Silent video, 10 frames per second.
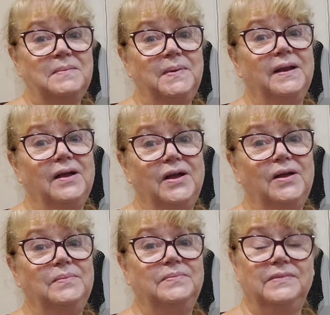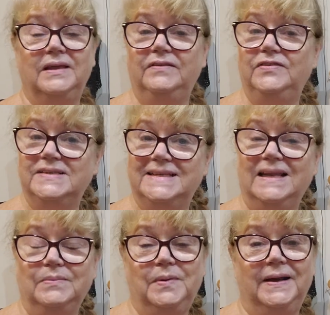But I hope if you
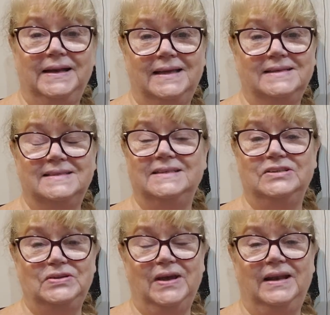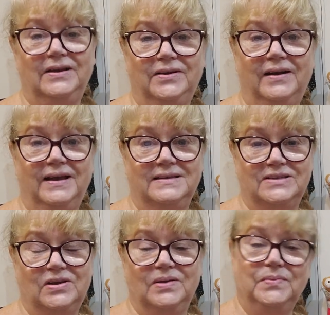celebrate Easter, you had a great
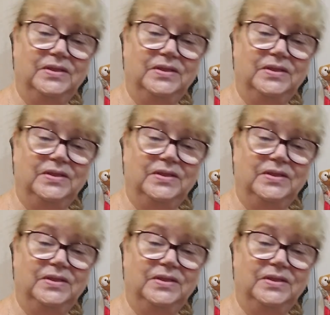time